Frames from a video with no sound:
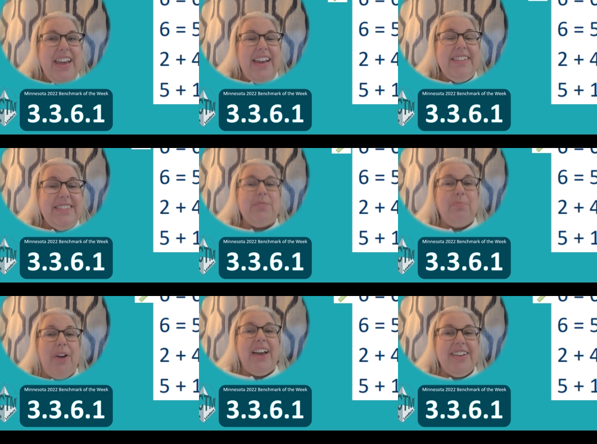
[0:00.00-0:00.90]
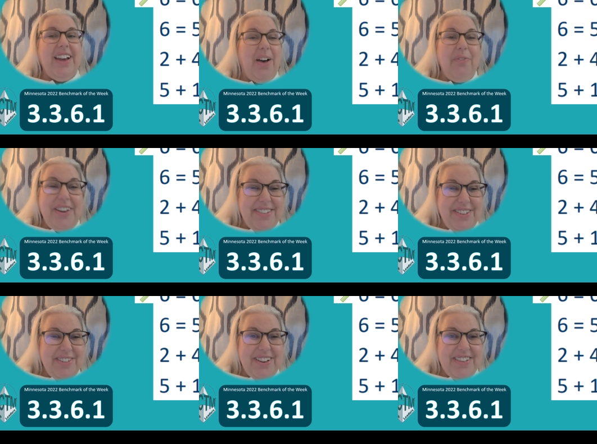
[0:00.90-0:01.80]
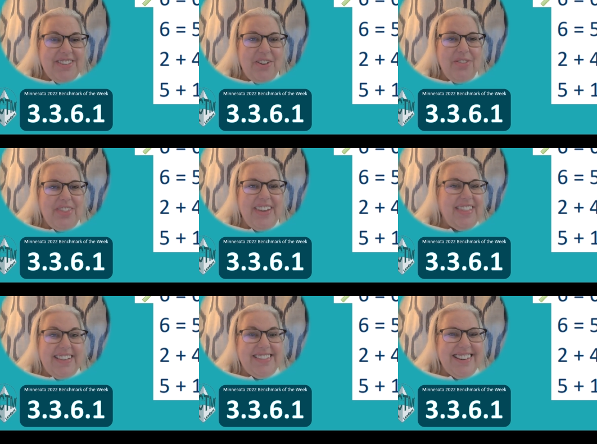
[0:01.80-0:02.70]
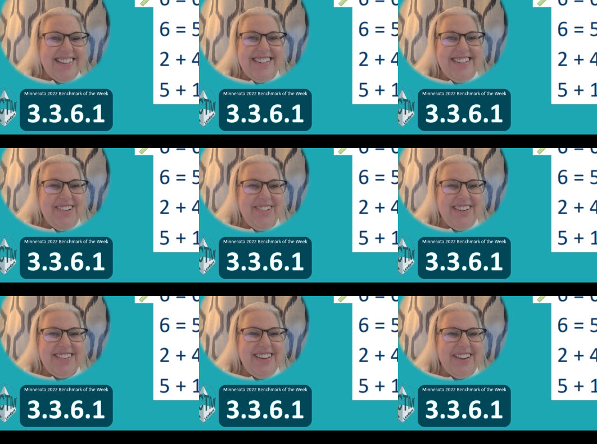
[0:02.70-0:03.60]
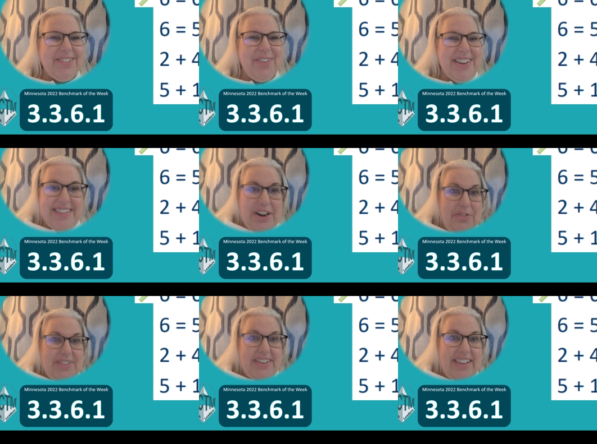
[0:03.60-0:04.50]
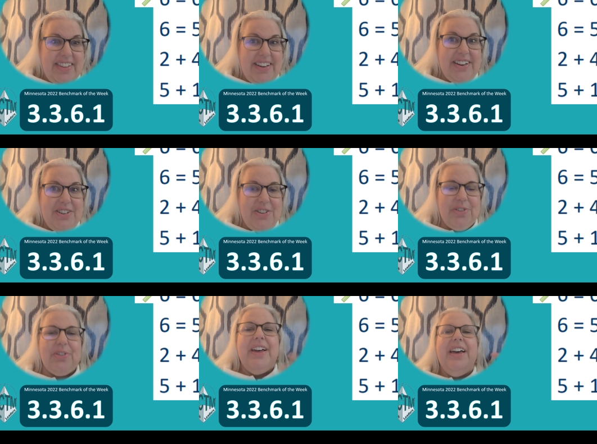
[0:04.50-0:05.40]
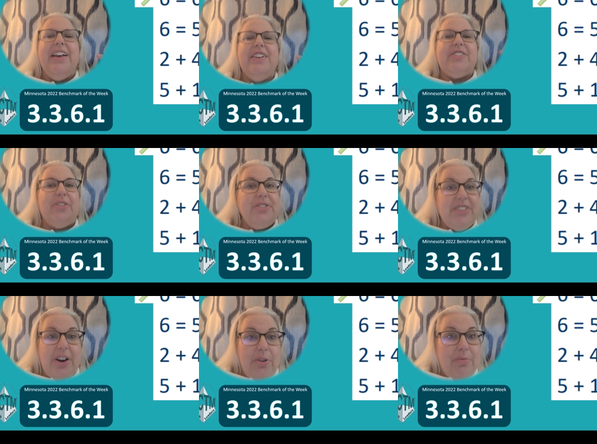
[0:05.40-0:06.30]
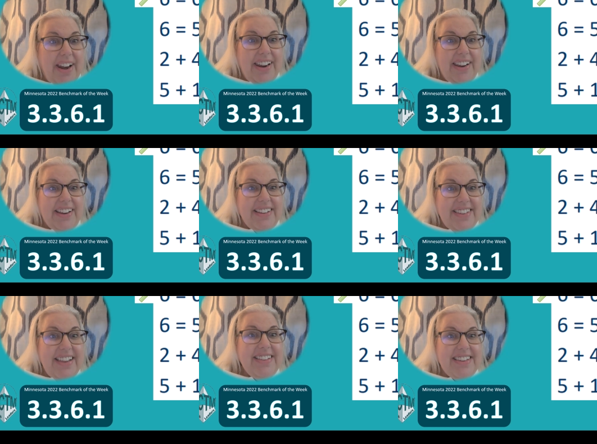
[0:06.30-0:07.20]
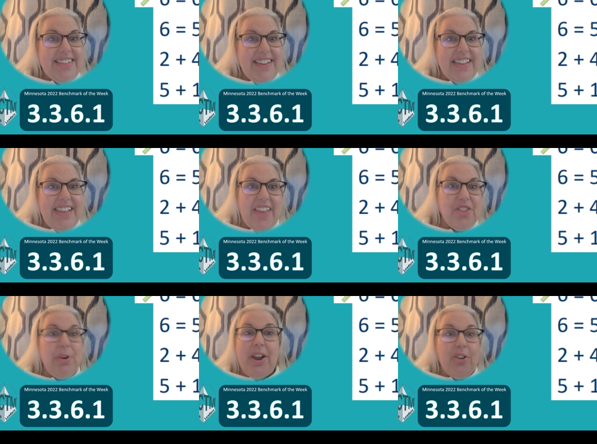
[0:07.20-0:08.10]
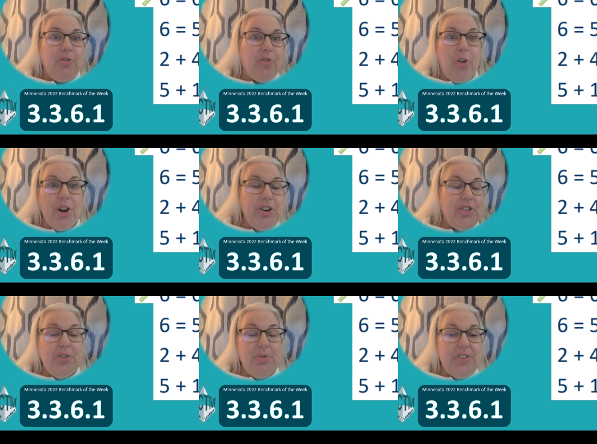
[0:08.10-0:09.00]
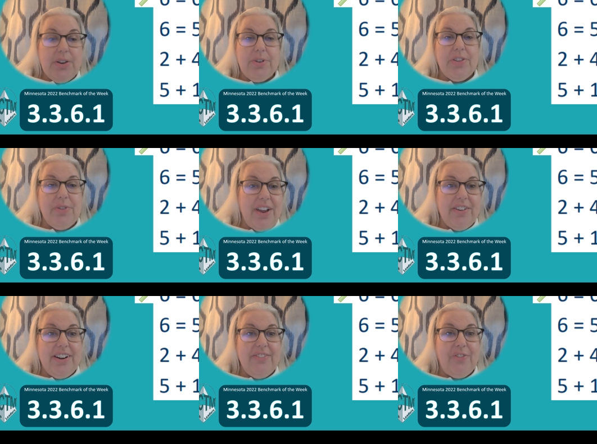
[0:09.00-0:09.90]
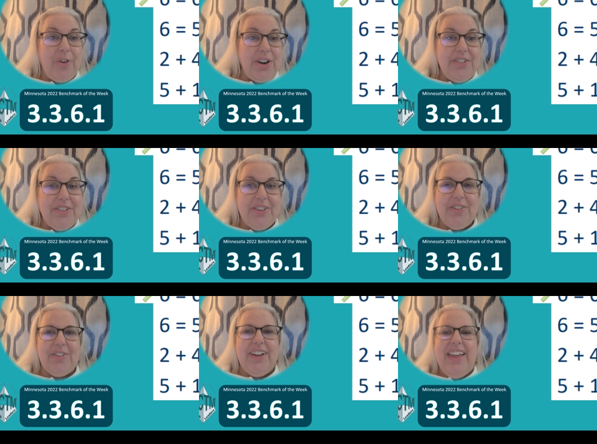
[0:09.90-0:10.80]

It's surprising how many students don't think that 6 is equal to 6 because they don't see anything to do. So start writing sentences like that. 342 is equal to 342.